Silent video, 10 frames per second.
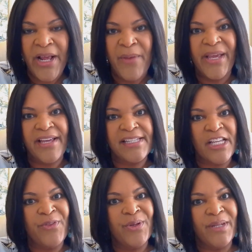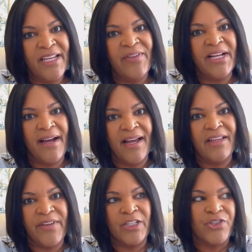Because if you live in
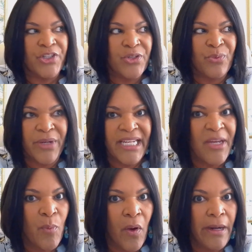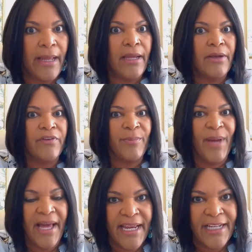Colleyville, do you really want
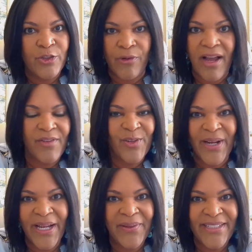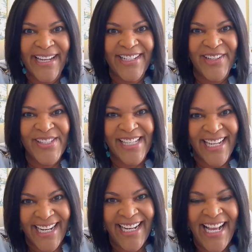everybody driving around in your
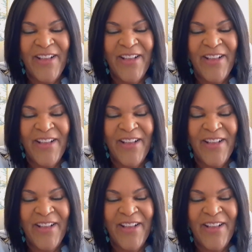city?